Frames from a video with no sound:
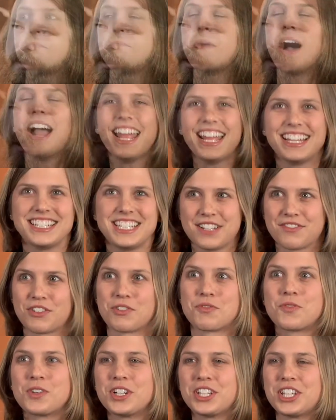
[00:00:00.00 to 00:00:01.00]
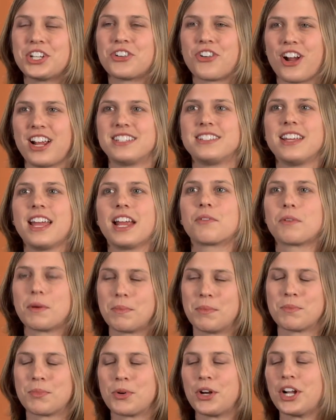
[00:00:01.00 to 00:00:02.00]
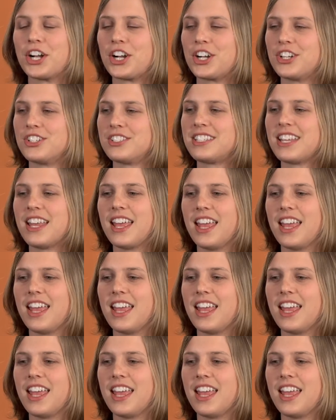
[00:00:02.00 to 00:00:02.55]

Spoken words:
My idea of a really great day at Rip and Printers